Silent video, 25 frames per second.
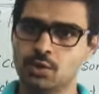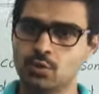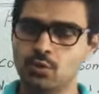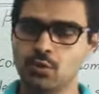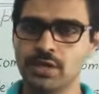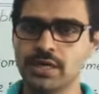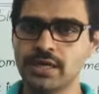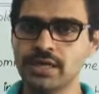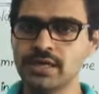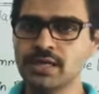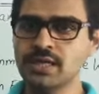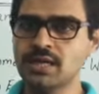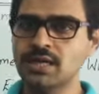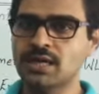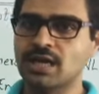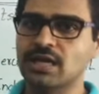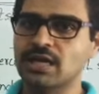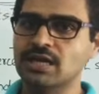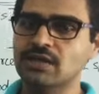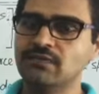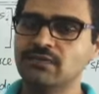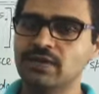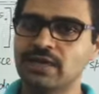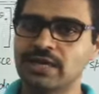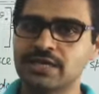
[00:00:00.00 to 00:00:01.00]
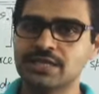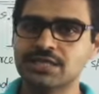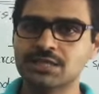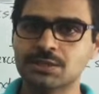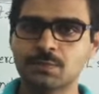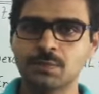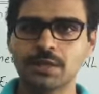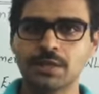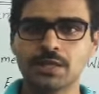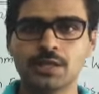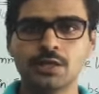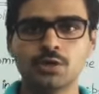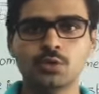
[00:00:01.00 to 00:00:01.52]
Today I will
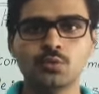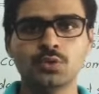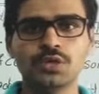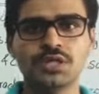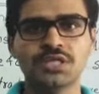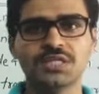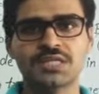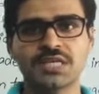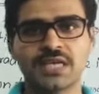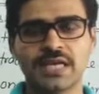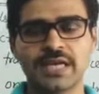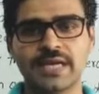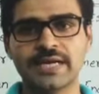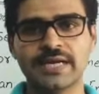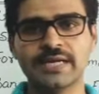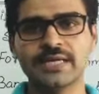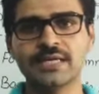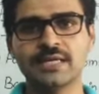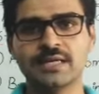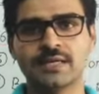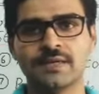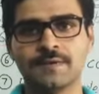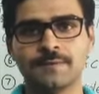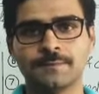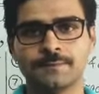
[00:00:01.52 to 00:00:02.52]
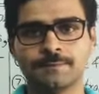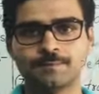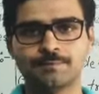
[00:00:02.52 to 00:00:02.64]
explain you this act